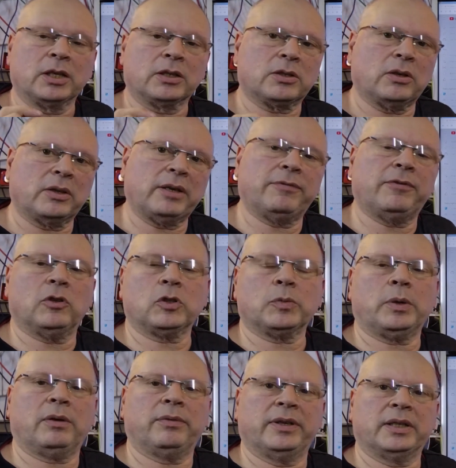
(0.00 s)
So they're false
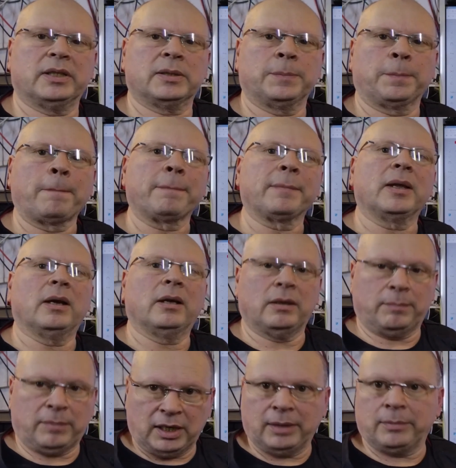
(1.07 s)
prophets. And
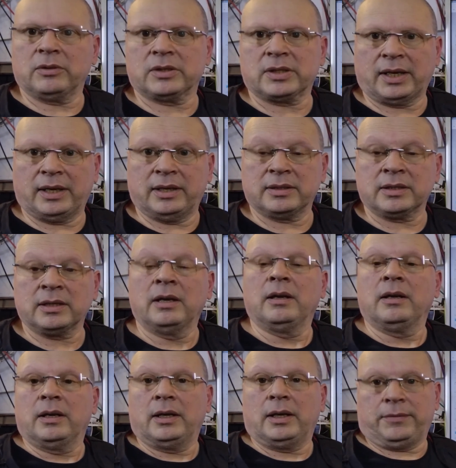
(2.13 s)
the Bible says,
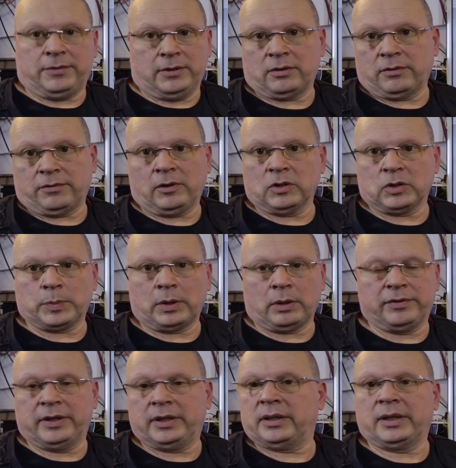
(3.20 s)
if you're a false
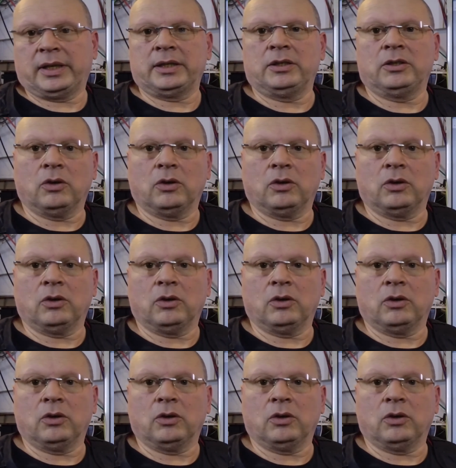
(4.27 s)
prophet, then